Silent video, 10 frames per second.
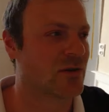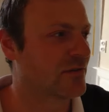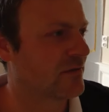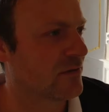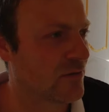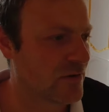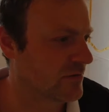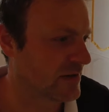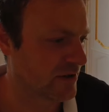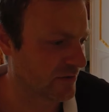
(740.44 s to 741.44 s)
all
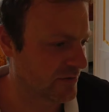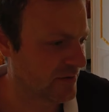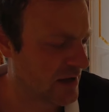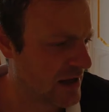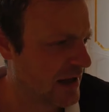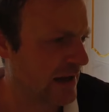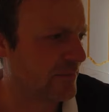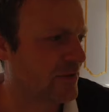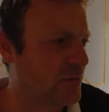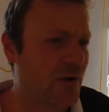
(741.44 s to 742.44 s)
of the others. I'm
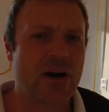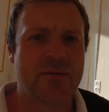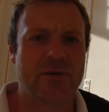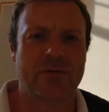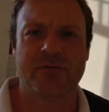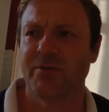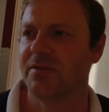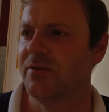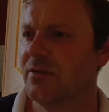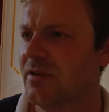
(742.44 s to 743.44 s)
super happy with the
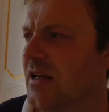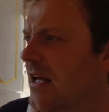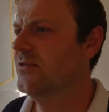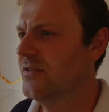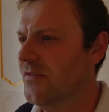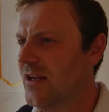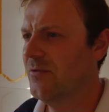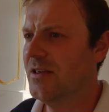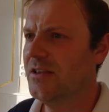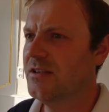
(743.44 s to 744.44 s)
result. It looks
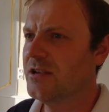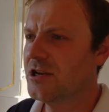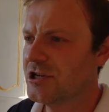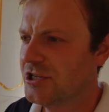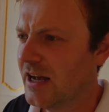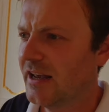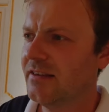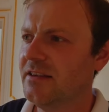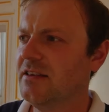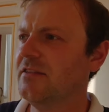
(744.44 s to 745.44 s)
very
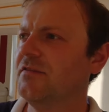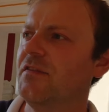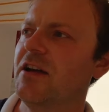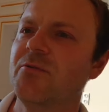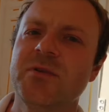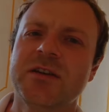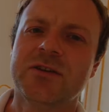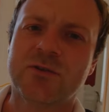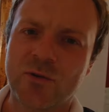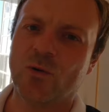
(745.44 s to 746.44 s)
shiny, very
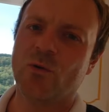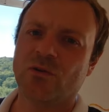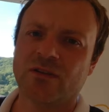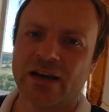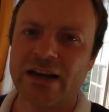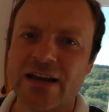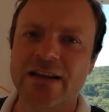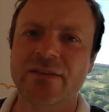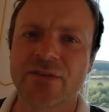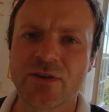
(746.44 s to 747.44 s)
gold,
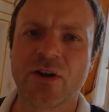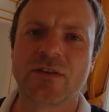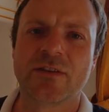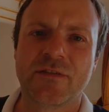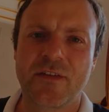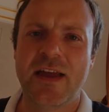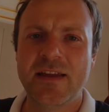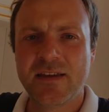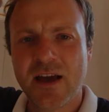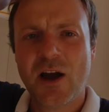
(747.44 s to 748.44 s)
really not
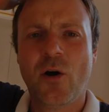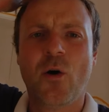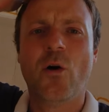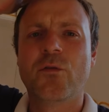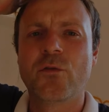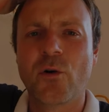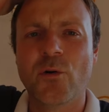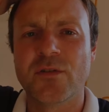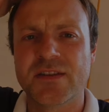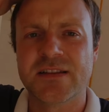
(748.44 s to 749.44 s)
fake. Of
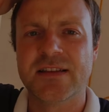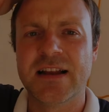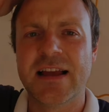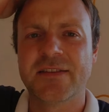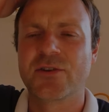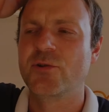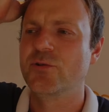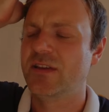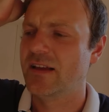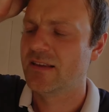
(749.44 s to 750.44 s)
course, it's less
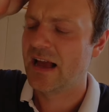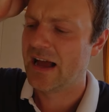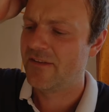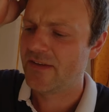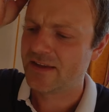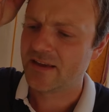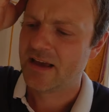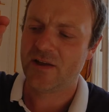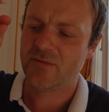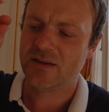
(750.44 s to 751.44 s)
good than having
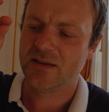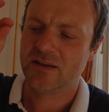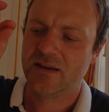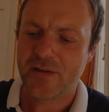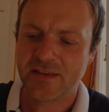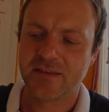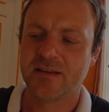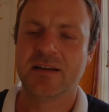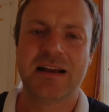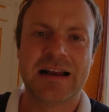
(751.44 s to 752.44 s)
very thin
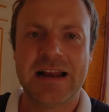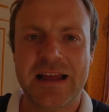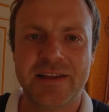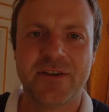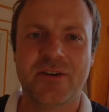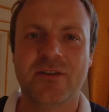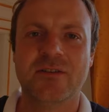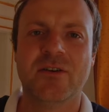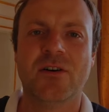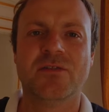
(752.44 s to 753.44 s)
layer
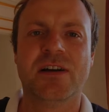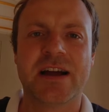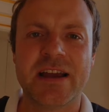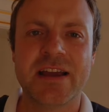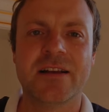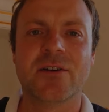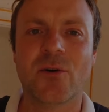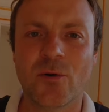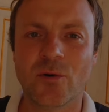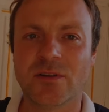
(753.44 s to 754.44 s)
of real
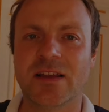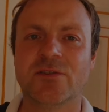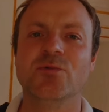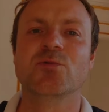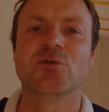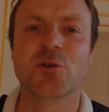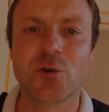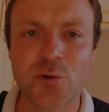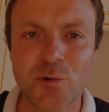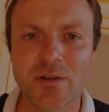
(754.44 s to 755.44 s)
gold that you would
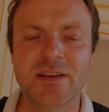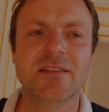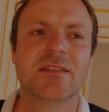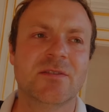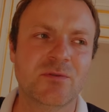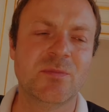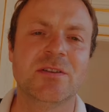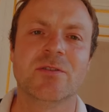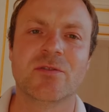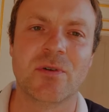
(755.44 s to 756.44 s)
glue on it. This would be
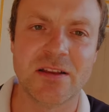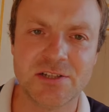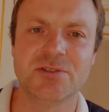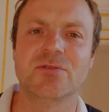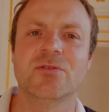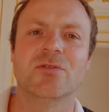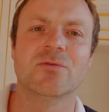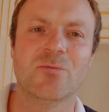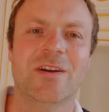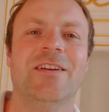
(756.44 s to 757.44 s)
the traditional
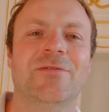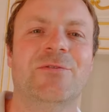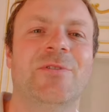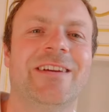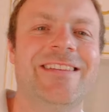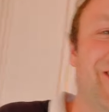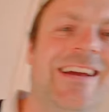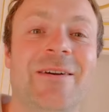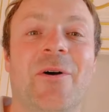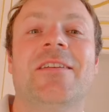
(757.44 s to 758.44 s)
way of doing it,
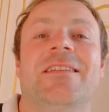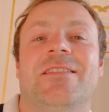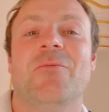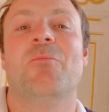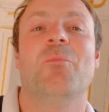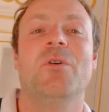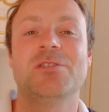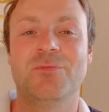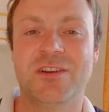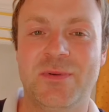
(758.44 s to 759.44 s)
but it's
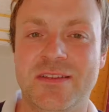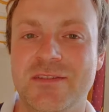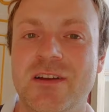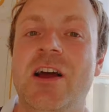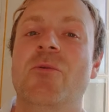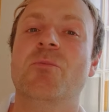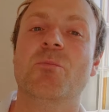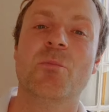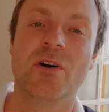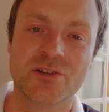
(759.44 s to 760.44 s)
much more expensive,
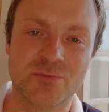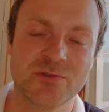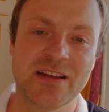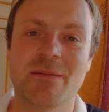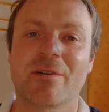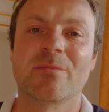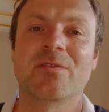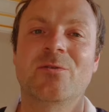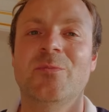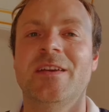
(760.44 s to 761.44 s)
much more time
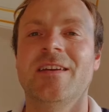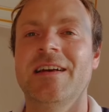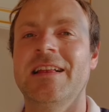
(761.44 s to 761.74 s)
consuming,